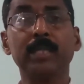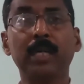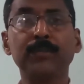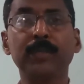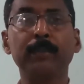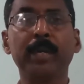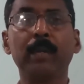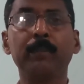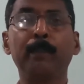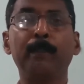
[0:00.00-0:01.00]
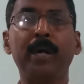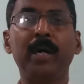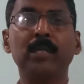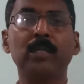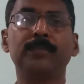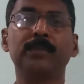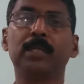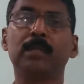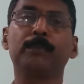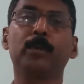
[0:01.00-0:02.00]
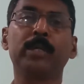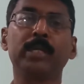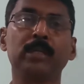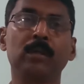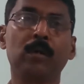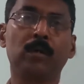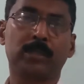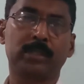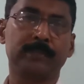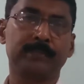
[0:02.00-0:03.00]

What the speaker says: sulfur became a part of their protein coat.